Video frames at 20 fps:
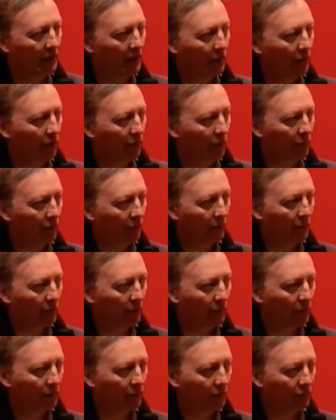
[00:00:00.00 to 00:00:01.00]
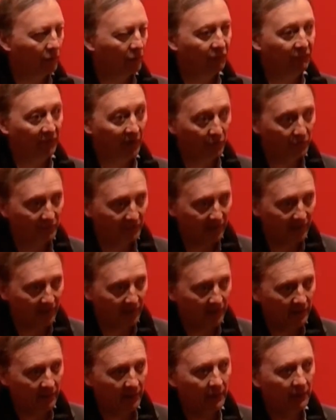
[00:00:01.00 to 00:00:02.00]
the
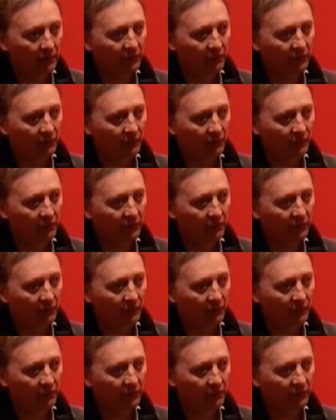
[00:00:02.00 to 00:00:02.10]
fountain.